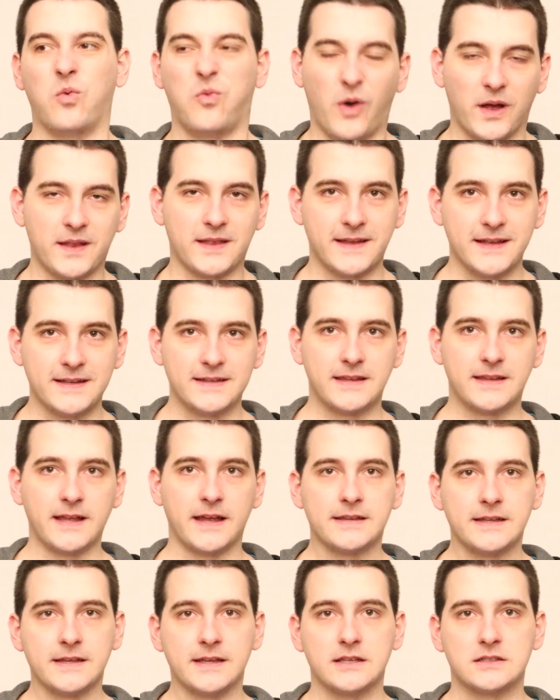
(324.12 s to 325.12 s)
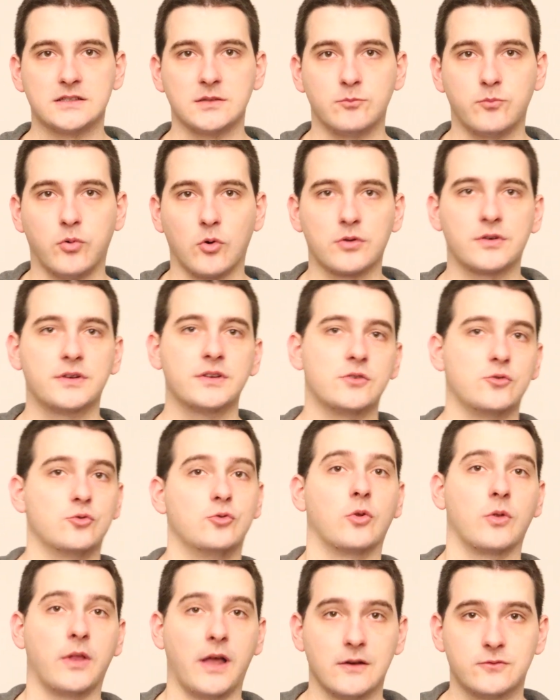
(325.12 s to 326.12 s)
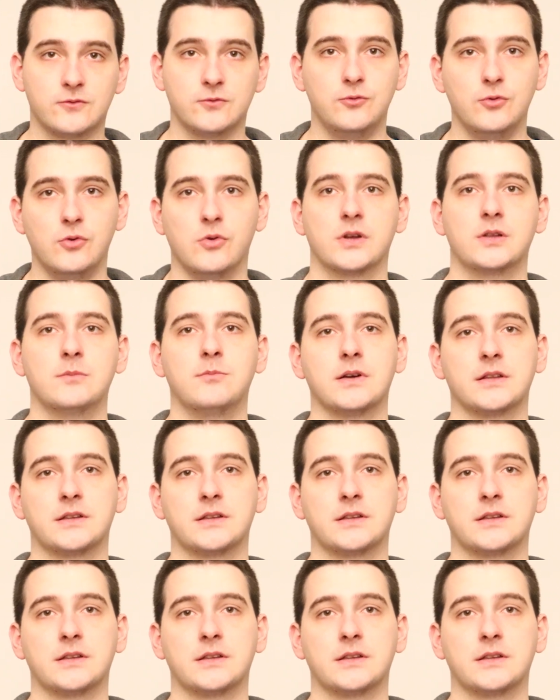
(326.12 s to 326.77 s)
One thing that I think it's important, you don't have to do it,